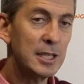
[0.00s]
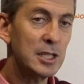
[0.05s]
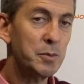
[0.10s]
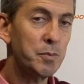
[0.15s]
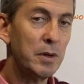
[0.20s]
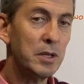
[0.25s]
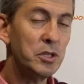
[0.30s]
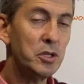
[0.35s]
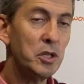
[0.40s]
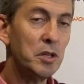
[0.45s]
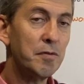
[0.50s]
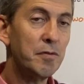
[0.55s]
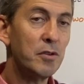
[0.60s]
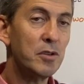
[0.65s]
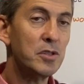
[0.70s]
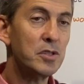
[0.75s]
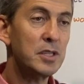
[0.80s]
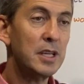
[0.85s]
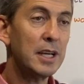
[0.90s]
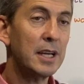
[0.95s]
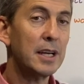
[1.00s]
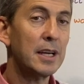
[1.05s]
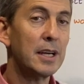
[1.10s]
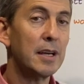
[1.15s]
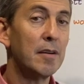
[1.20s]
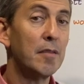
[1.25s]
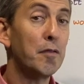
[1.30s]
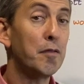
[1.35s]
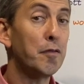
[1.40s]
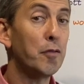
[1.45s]
especially if you're
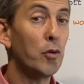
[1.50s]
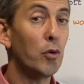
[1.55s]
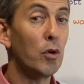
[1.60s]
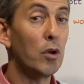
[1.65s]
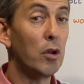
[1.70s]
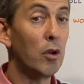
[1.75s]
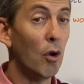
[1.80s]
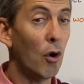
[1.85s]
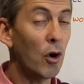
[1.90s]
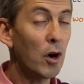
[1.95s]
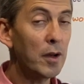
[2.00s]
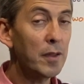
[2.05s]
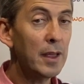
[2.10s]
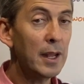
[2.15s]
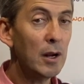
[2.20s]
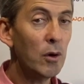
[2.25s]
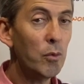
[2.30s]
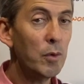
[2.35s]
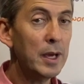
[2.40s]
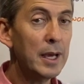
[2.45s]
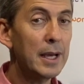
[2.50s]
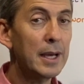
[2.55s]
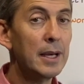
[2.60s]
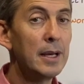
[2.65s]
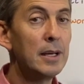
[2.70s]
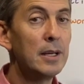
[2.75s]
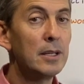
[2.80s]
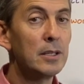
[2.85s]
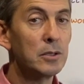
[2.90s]
sick for longer than a week,